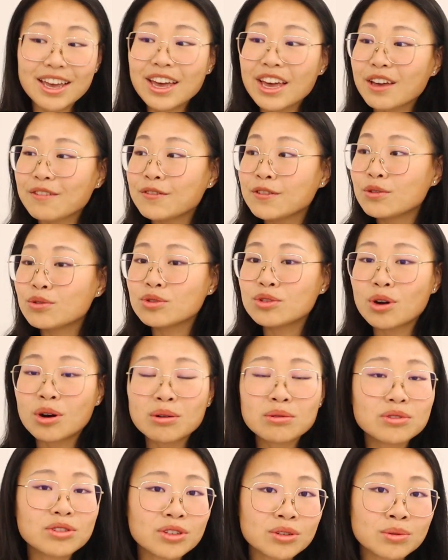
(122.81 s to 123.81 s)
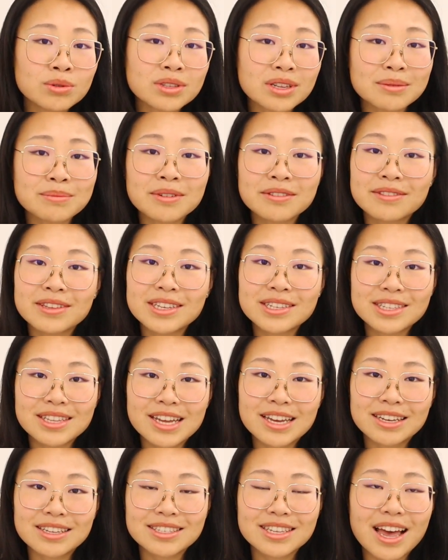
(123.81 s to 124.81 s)
If you don't do some of these
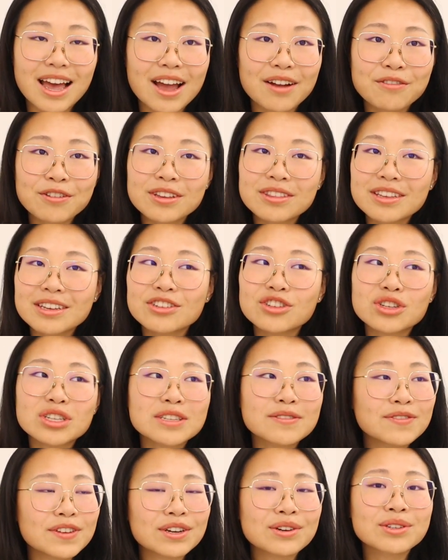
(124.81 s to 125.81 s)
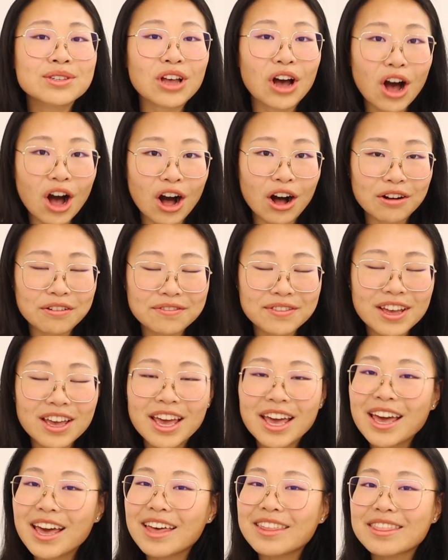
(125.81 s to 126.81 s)
things, everything just feels off.
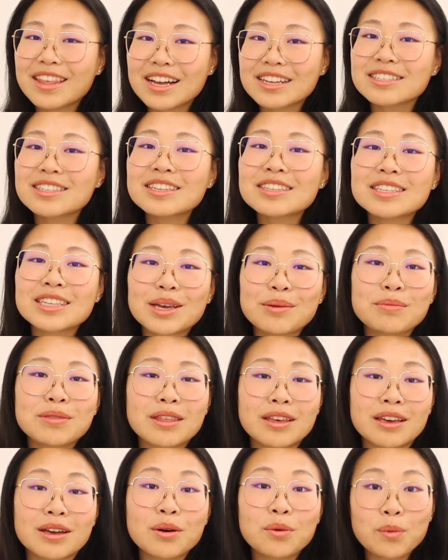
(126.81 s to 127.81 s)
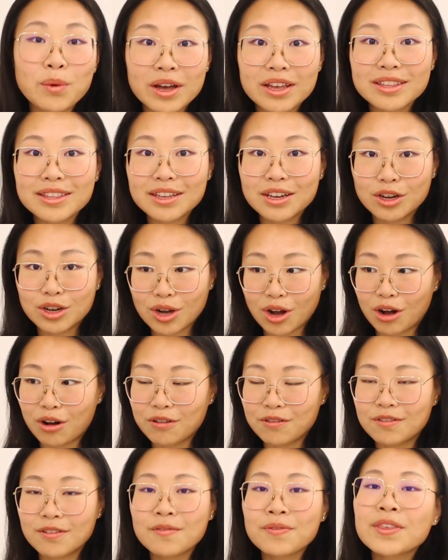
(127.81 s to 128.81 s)
And that's the same thing with
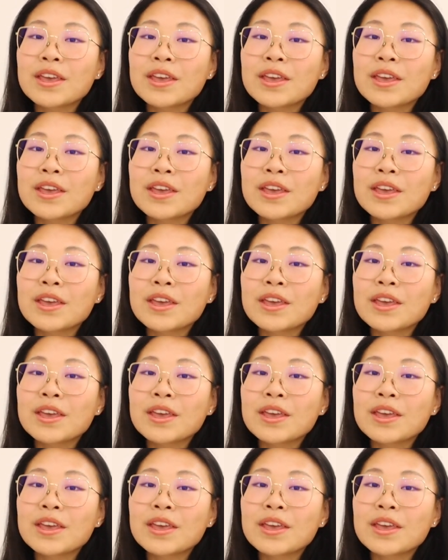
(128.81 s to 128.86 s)
golf.